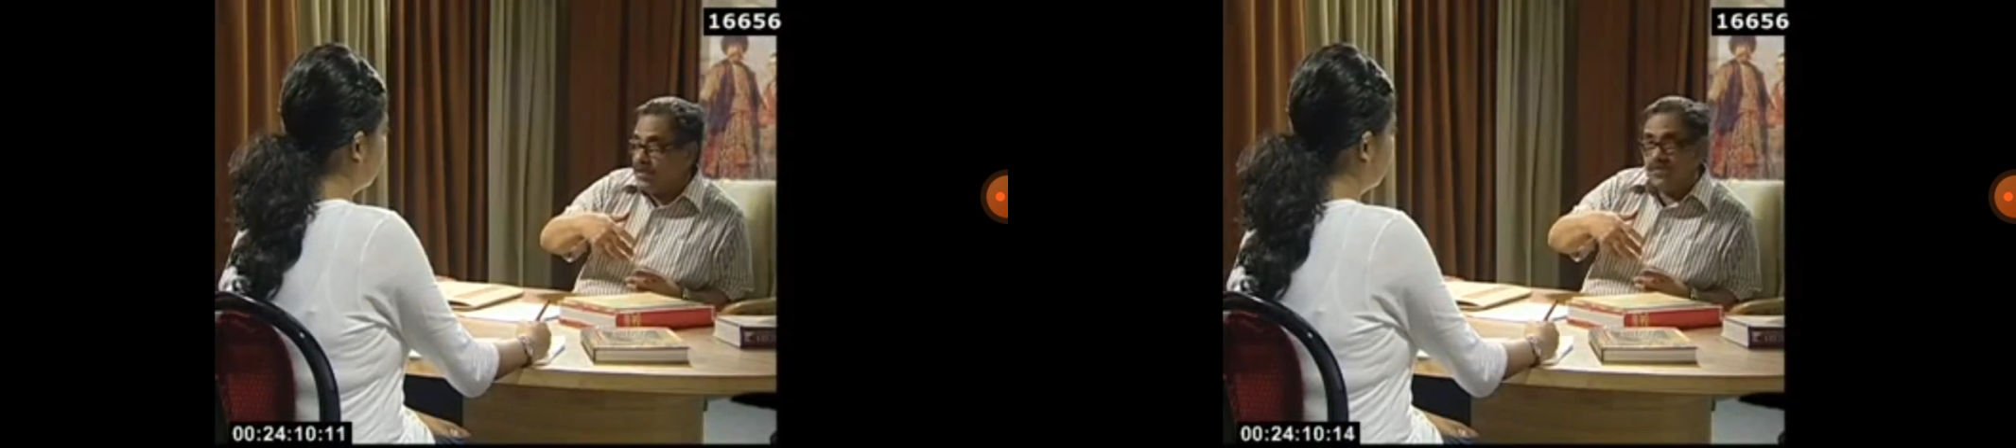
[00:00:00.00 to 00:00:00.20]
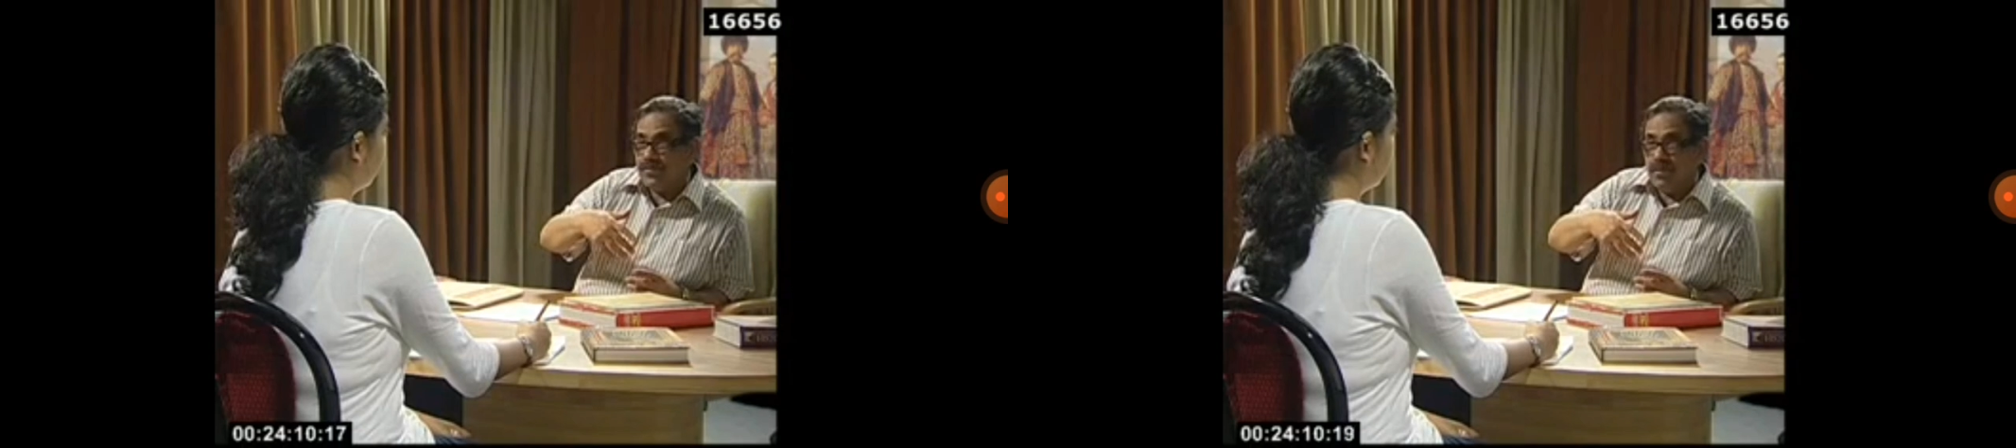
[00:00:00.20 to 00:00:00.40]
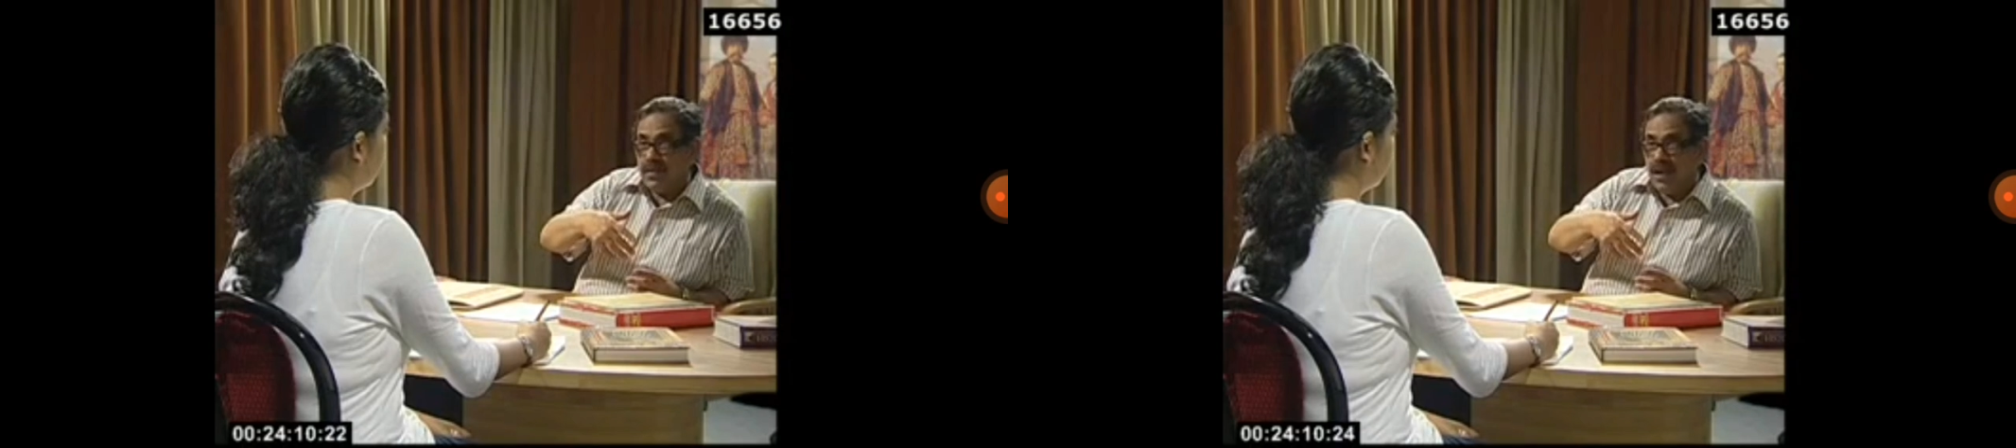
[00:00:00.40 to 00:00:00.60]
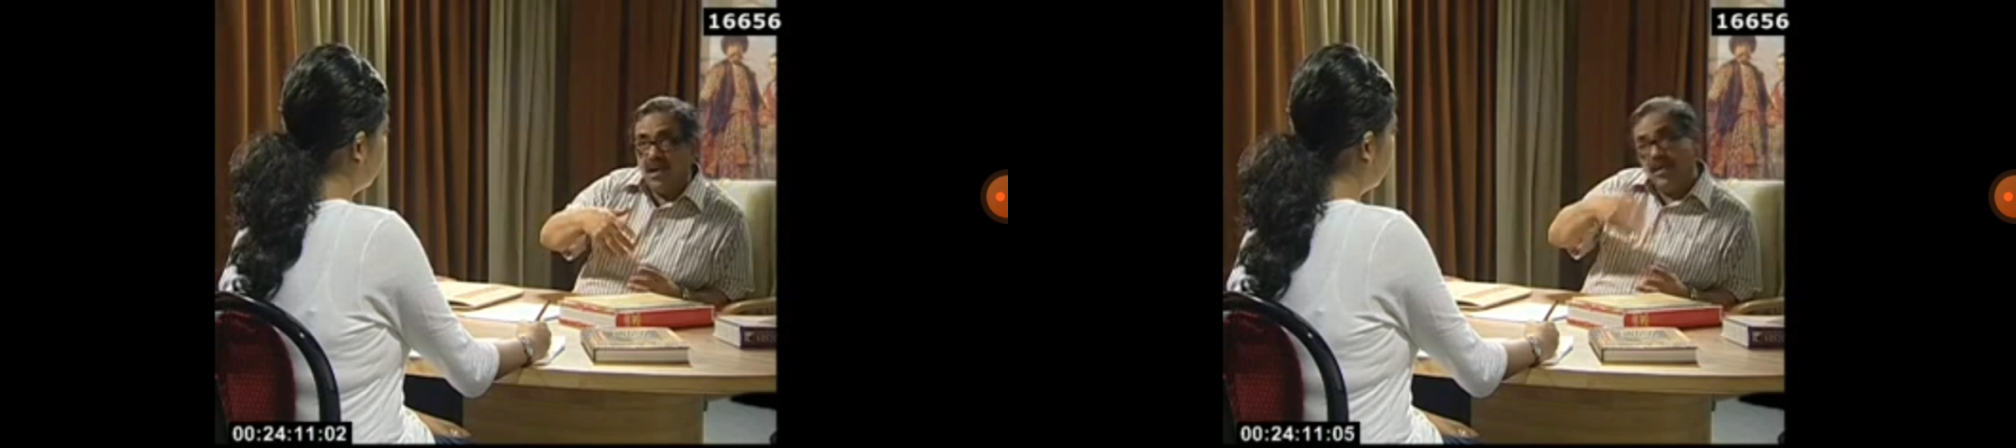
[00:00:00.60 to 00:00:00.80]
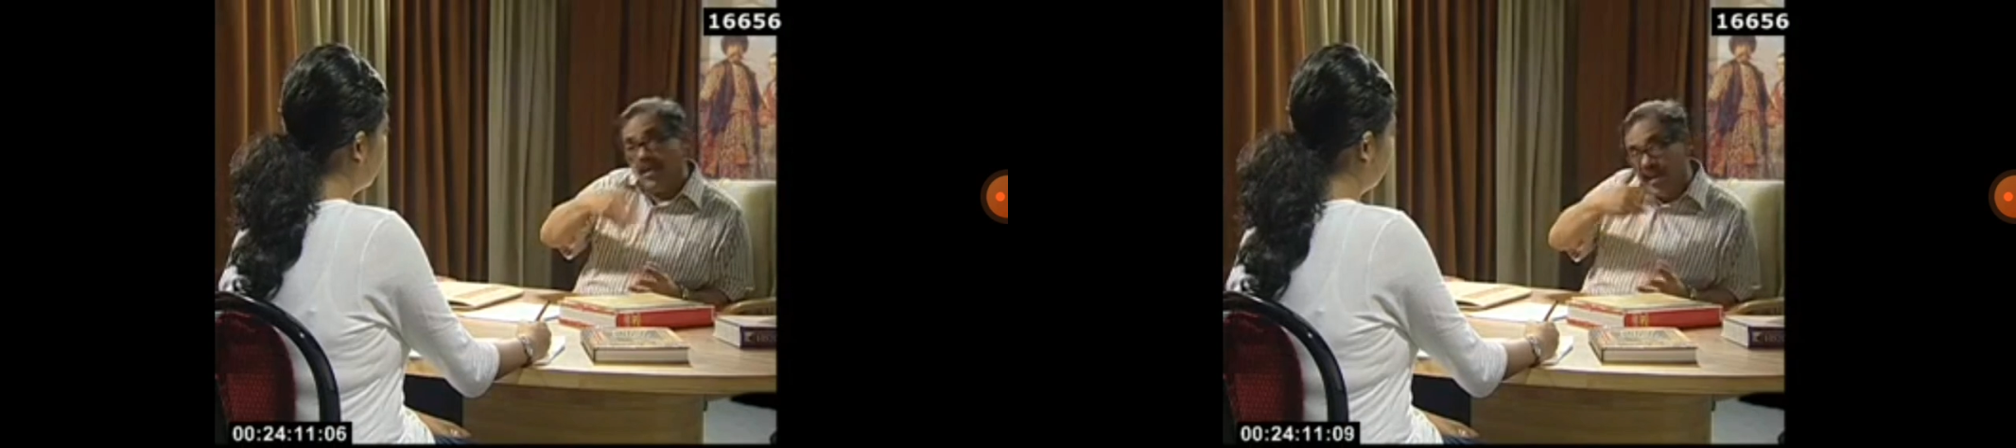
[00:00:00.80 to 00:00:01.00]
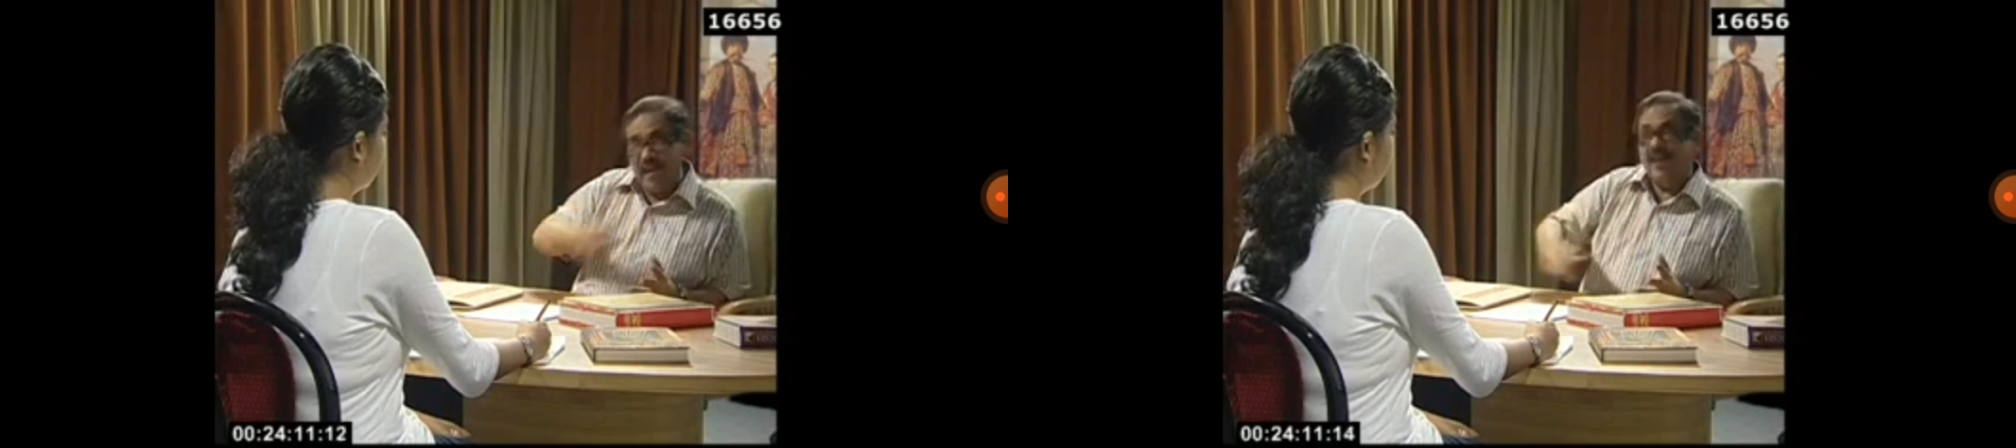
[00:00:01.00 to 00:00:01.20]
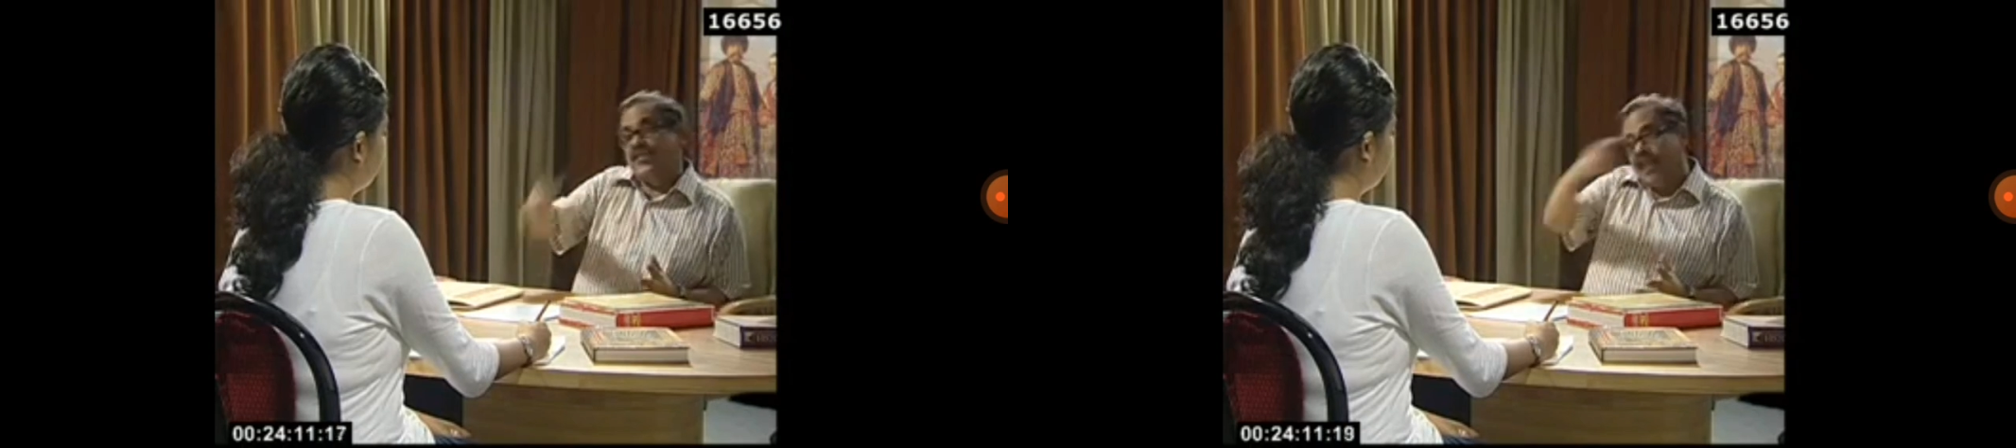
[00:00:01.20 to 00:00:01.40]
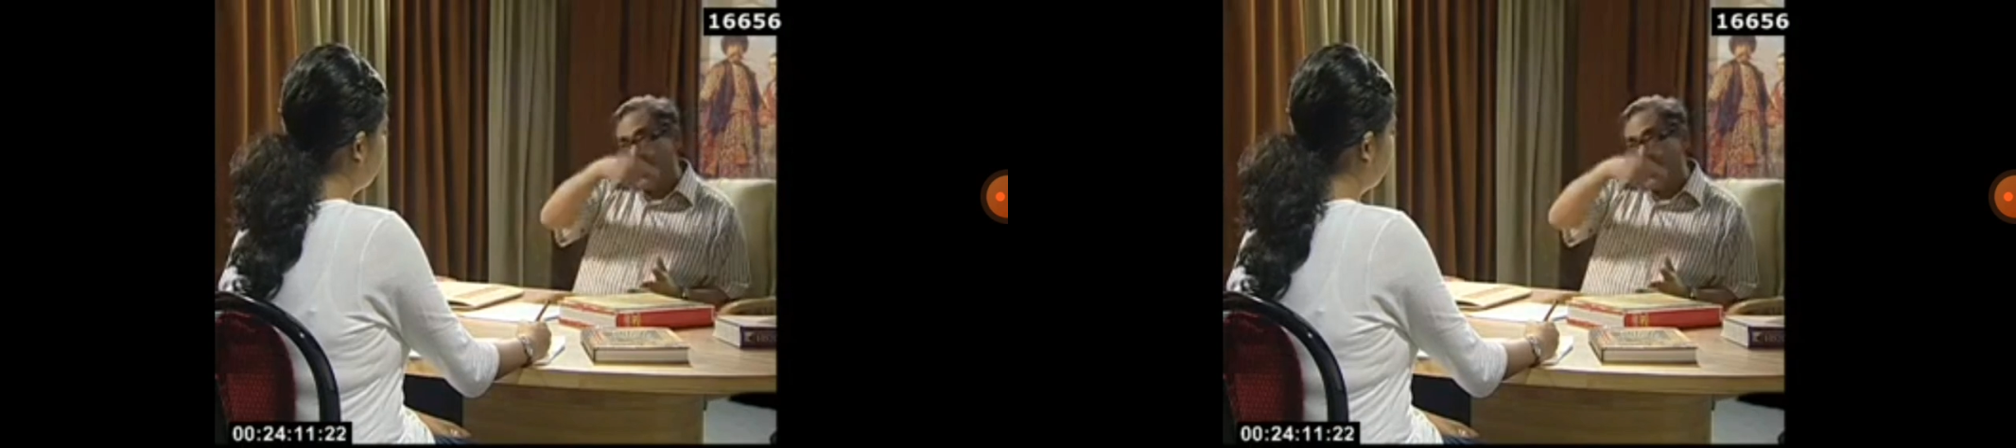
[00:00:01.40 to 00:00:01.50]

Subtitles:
Tipu Sultan, create